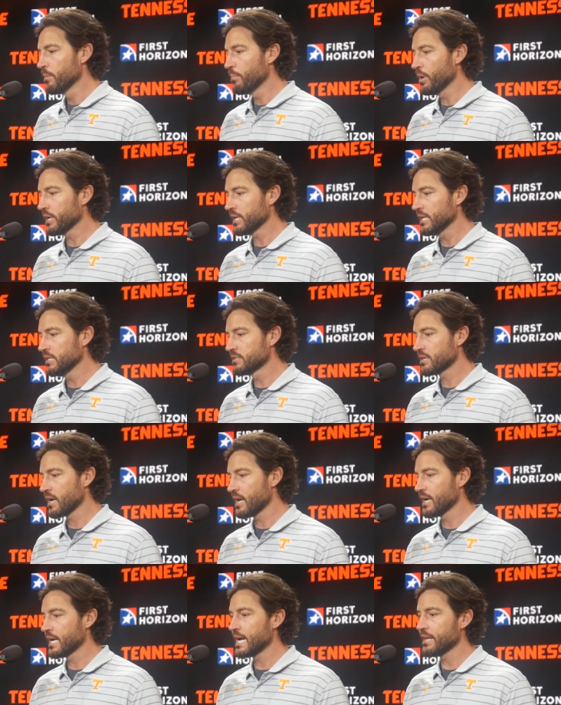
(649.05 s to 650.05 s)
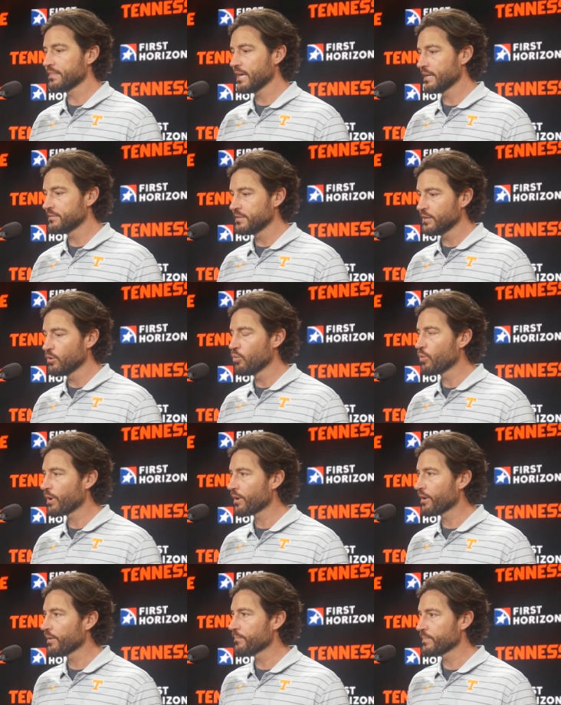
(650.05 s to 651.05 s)
But he's kind of got that deal
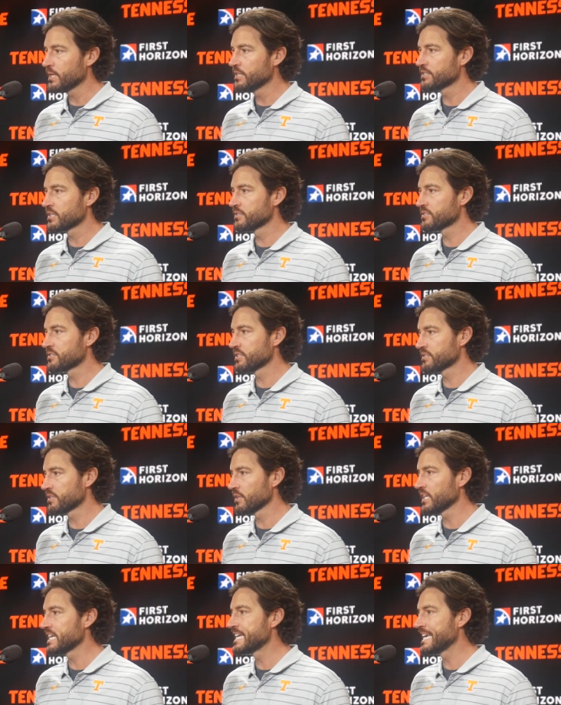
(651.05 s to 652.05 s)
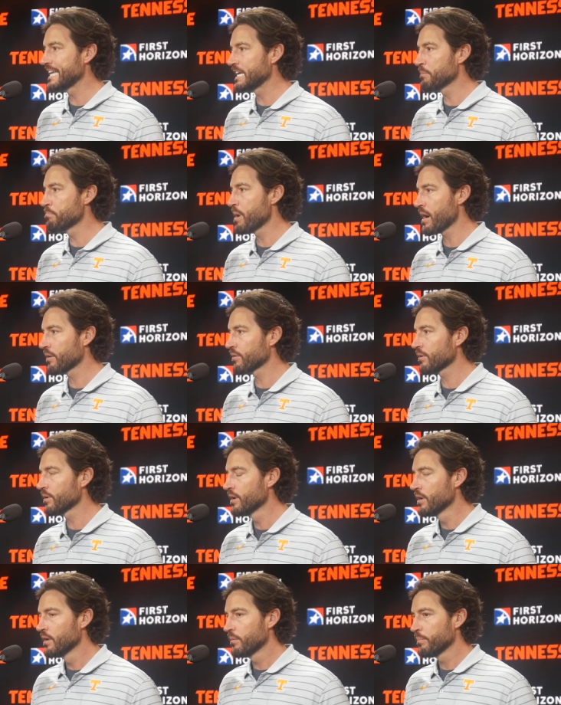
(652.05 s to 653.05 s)
where he's consistently getting better
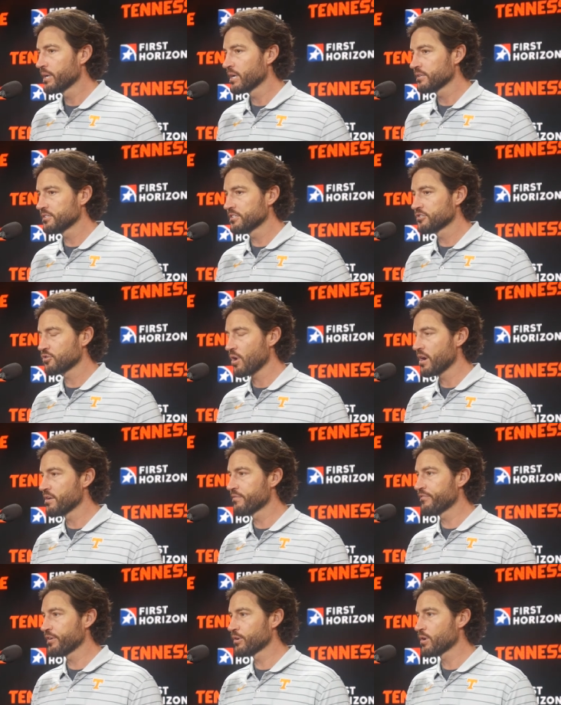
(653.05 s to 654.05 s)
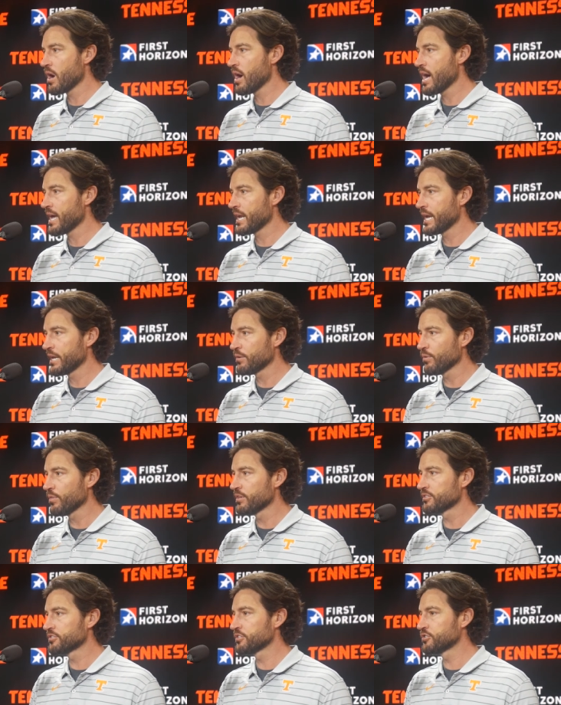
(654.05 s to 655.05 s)
because he's trying to figure out how to handle
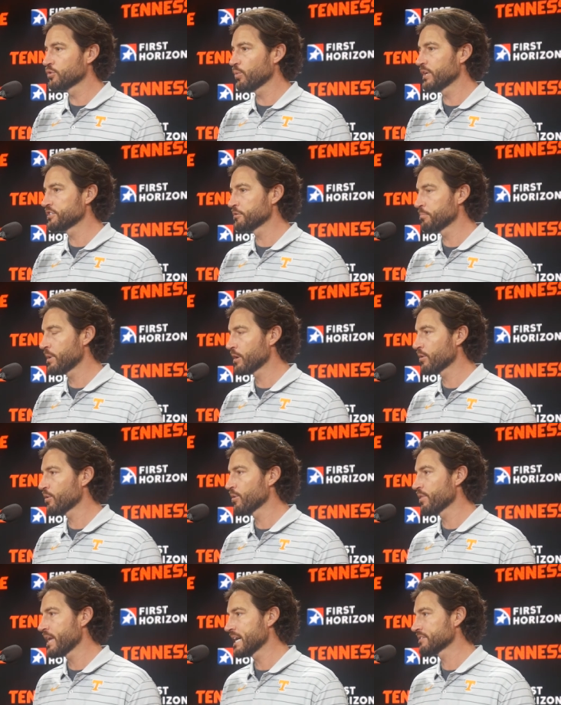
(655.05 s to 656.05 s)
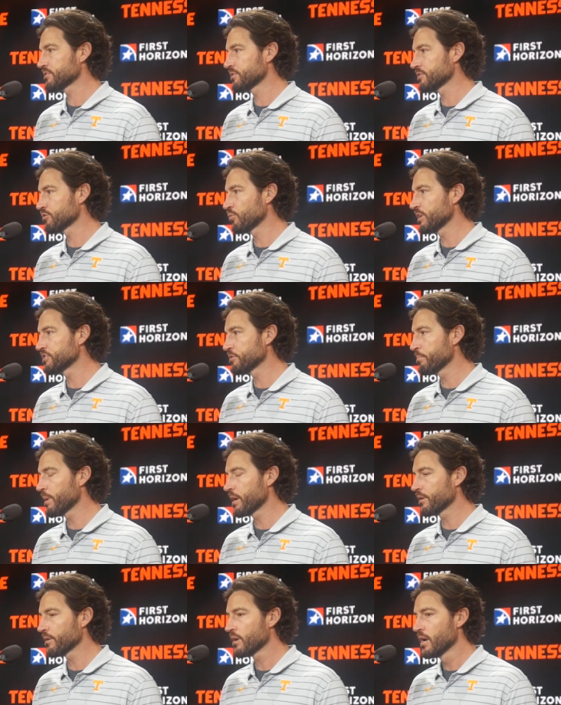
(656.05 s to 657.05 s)
this situation better or that situation
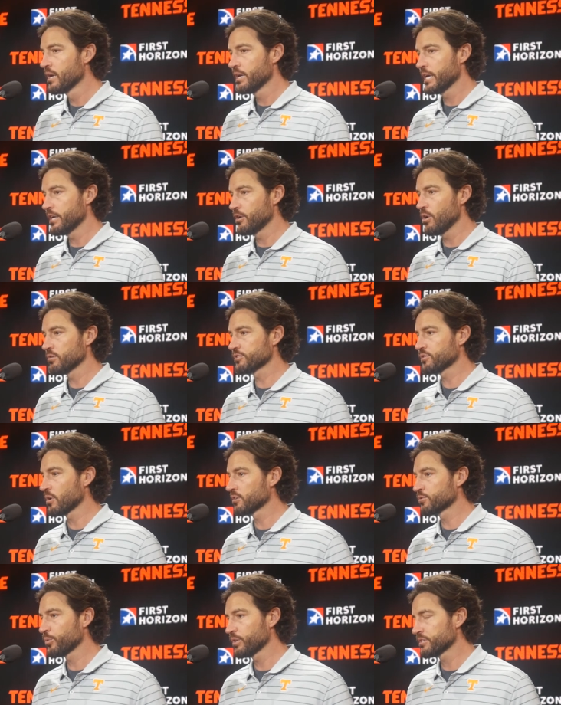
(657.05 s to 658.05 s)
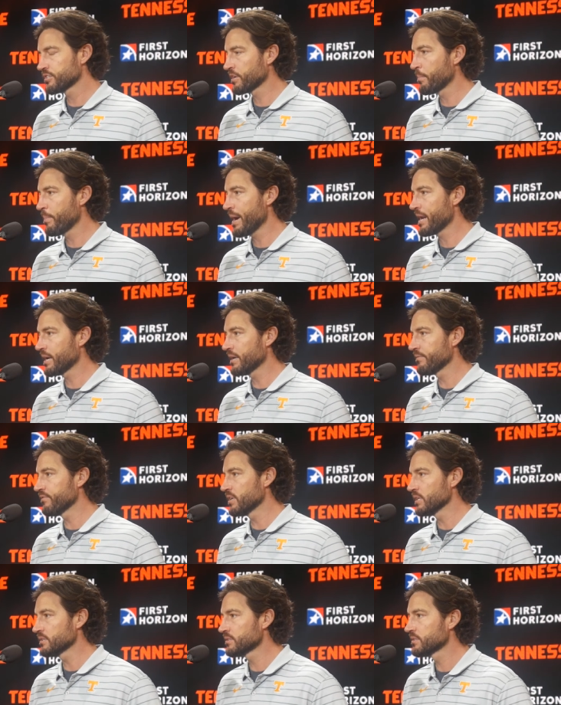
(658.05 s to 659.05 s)
better. And it all starts with his
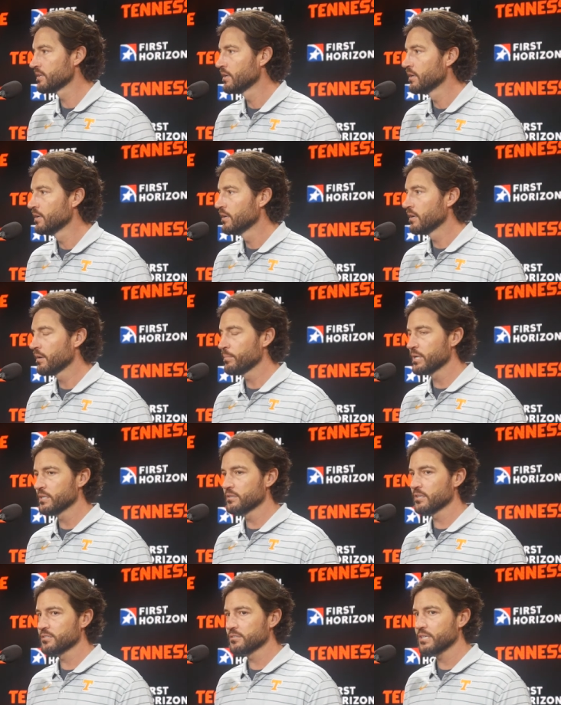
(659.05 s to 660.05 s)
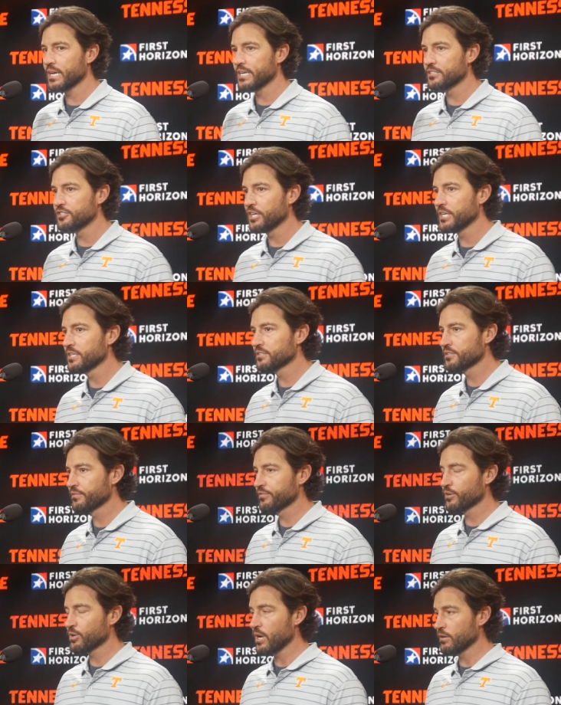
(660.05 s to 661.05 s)
competitiveness. I mean, it doesn't take a genius to
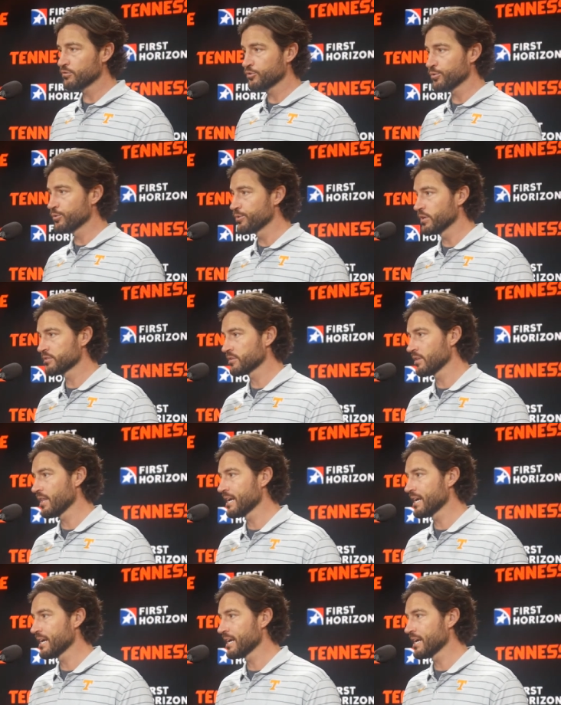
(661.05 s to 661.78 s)
figure out Drew doesn't